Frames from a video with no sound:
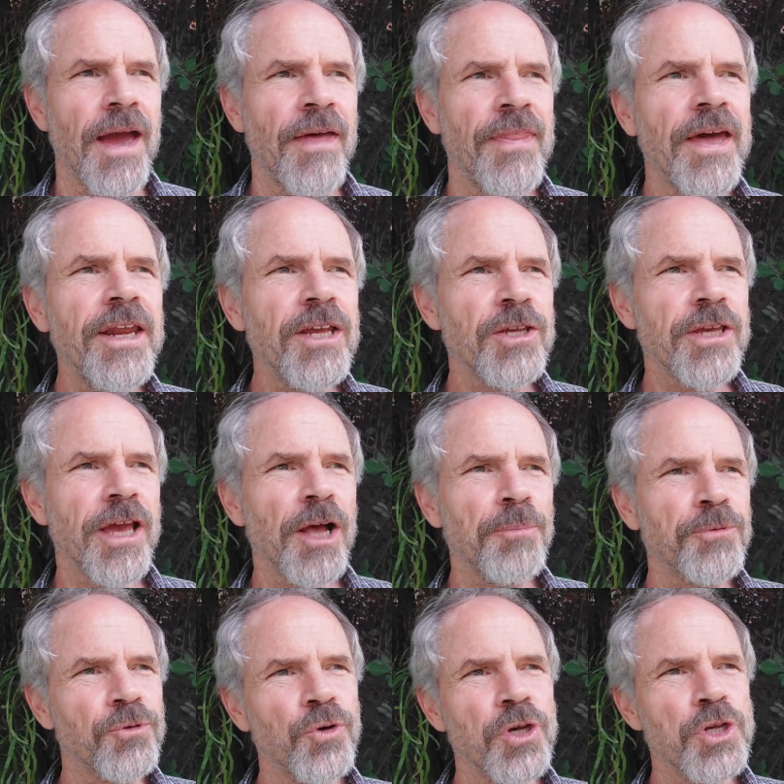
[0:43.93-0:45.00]
And that
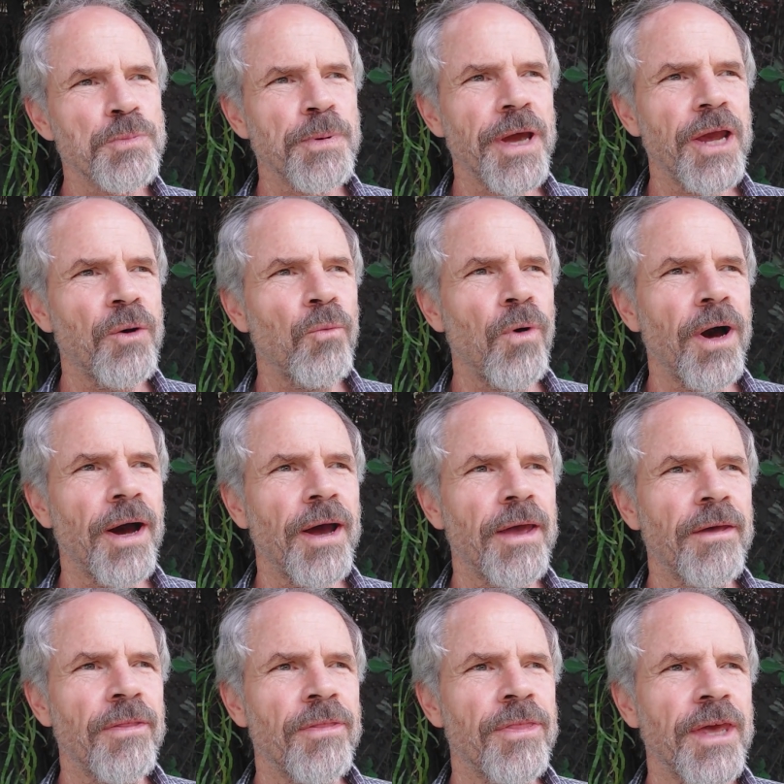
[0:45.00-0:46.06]
helps to explain
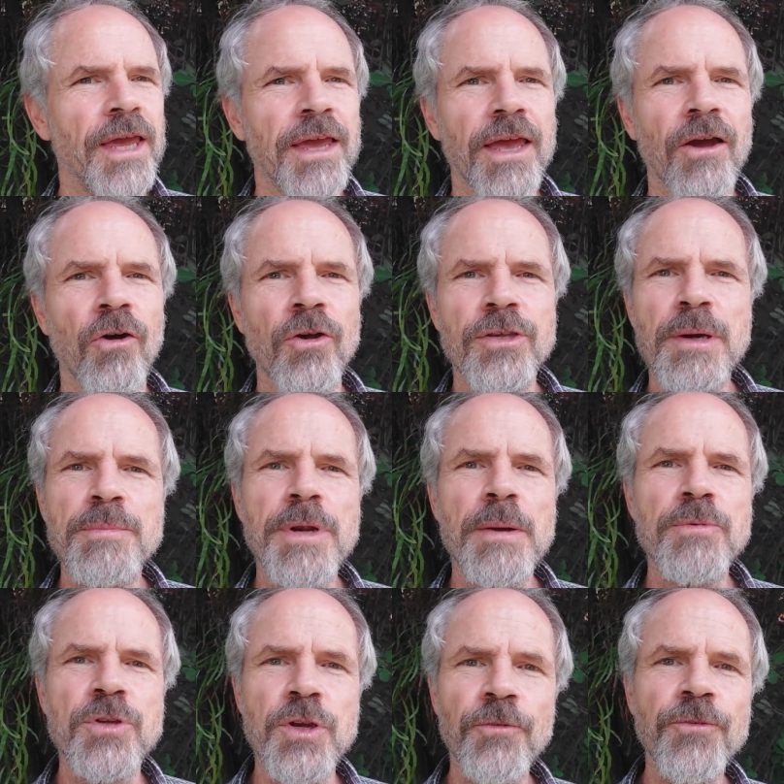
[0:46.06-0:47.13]
why there are
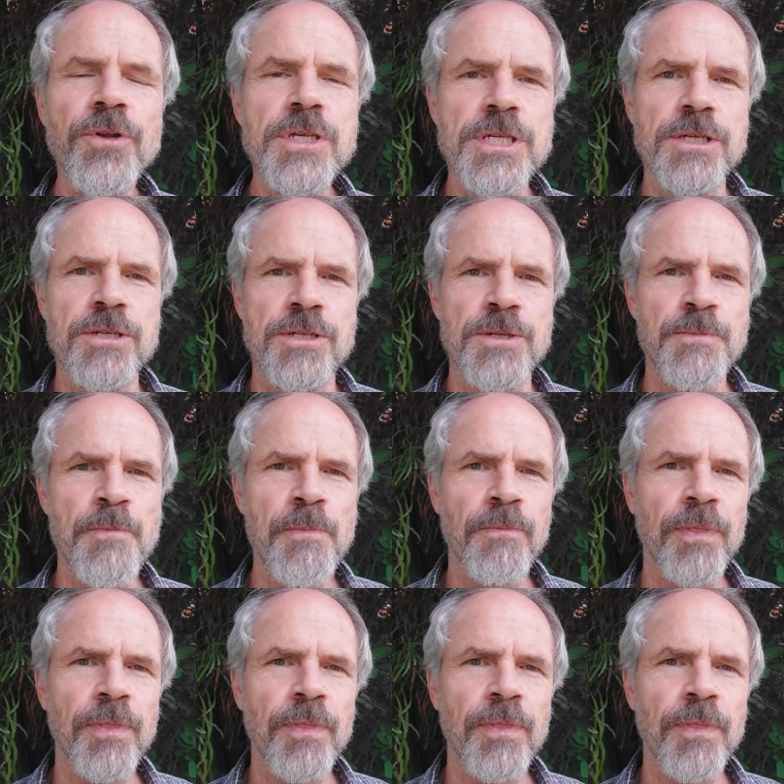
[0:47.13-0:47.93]
sometimes differences